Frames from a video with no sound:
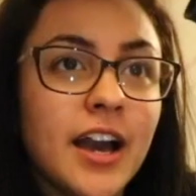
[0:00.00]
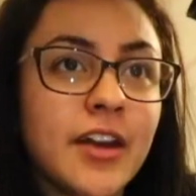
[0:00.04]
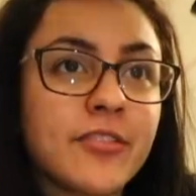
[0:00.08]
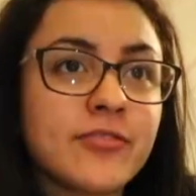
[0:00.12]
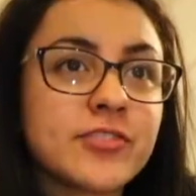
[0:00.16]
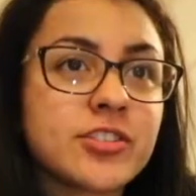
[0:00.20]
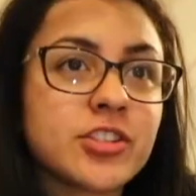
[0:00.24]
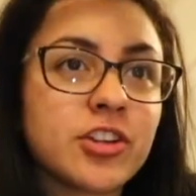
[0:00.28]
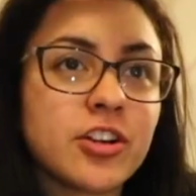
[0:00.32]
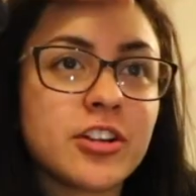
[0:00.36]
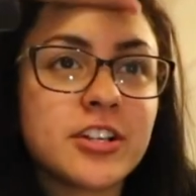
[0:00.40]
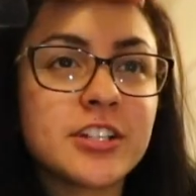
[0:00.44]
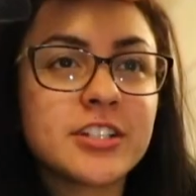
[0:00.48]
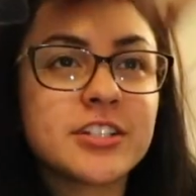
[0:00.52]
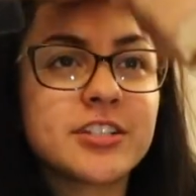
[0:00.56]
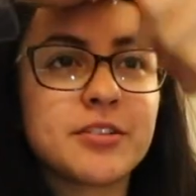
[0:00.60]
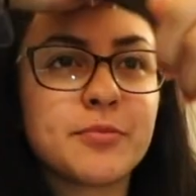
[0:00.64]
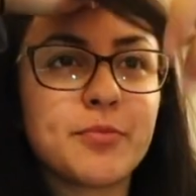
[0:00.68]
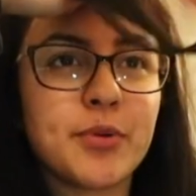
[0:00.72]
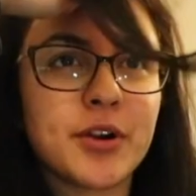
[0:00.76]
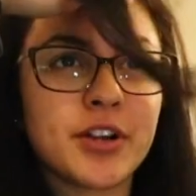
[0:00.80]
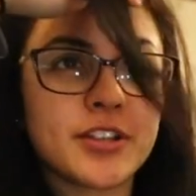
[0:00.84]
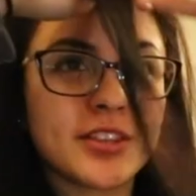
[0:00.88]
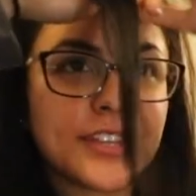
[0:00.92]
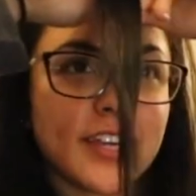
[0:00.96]
I've started to
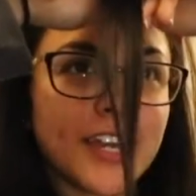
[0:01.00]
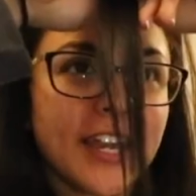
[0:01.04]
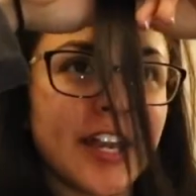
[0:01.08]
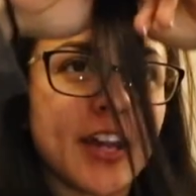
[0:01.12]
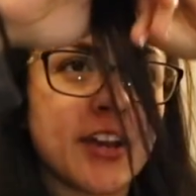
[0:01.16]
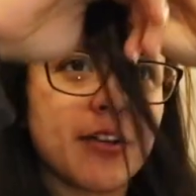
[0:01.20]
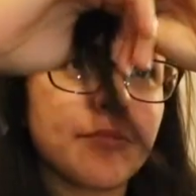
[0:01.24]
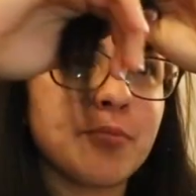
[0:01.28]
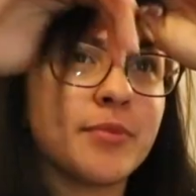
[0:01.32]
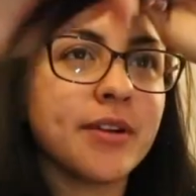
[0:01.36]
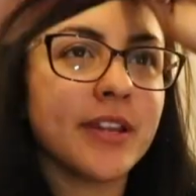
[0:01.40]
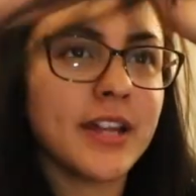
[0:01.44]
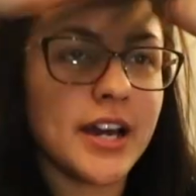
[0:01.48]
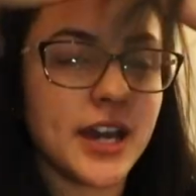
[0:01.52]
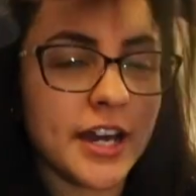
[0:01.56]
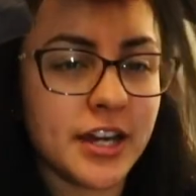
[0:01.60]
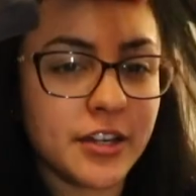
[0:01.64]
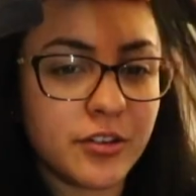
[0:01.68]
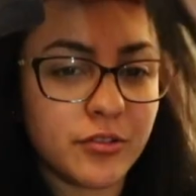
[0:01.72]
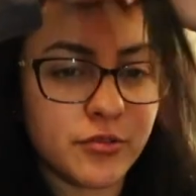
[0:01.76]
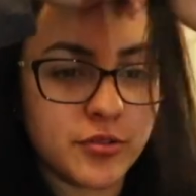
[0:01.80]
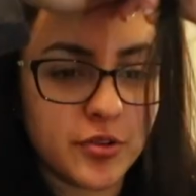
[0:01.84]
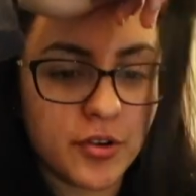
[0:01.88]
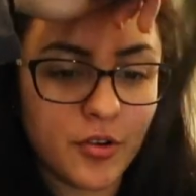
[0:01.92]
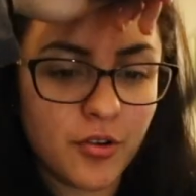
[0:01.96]
part the hair, but I
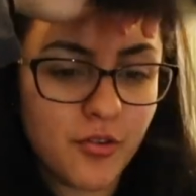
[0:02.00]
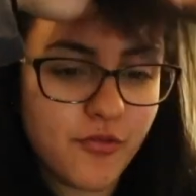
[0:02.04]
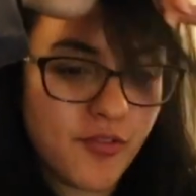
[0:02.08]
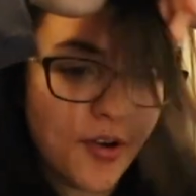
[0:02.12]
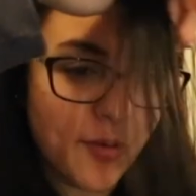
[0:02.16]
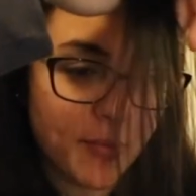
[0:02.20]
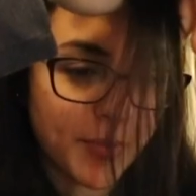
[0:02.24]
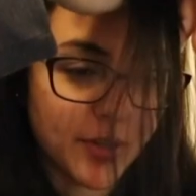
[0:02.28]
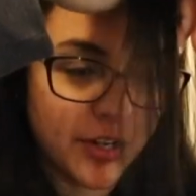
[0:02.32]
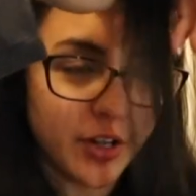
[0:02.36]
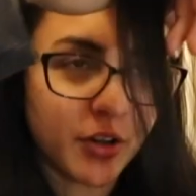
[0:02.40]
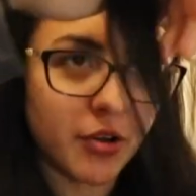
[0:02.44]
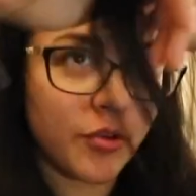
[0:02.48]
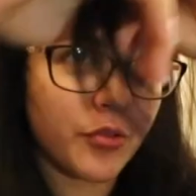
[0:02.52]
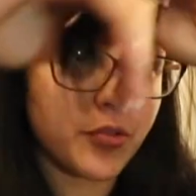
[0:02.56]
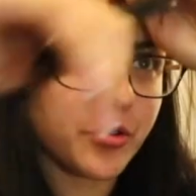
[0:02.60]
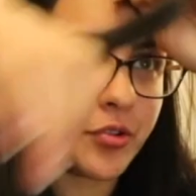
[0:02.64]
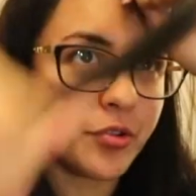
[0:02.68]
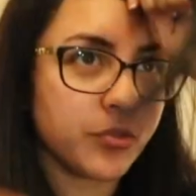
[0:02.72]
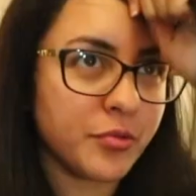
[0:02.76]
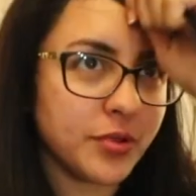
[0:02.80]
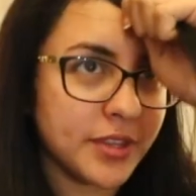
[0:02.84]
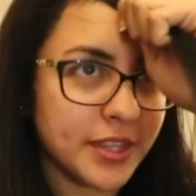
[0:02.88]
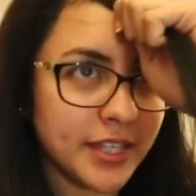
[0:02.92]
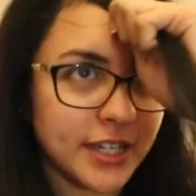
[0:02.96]
don't know if I'm gonna go
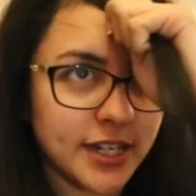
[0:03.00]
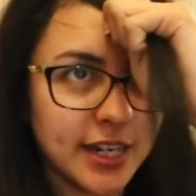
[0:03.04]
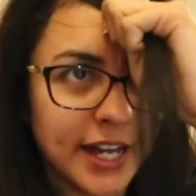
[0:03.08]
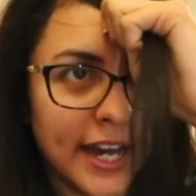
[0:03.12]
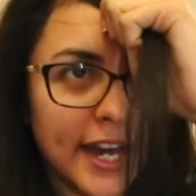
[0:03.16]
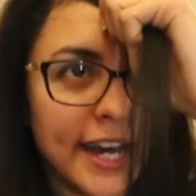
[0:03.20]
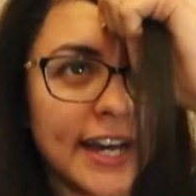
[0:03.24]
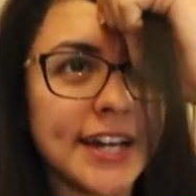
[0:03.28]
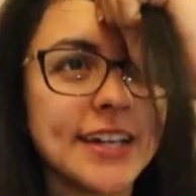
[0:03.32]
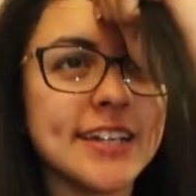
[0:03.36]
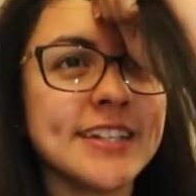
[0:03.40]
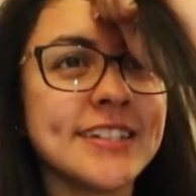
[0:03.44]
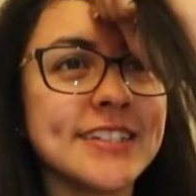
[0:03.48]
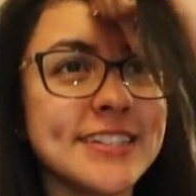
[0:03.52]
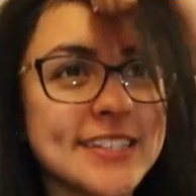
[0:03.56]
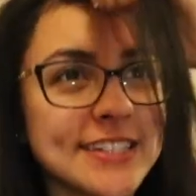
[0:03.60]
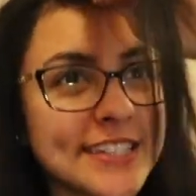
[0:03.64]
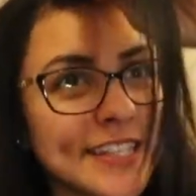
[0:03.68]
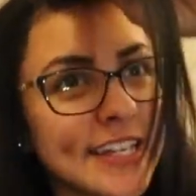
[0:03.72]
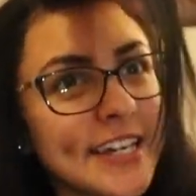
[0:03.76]
through with it, guys.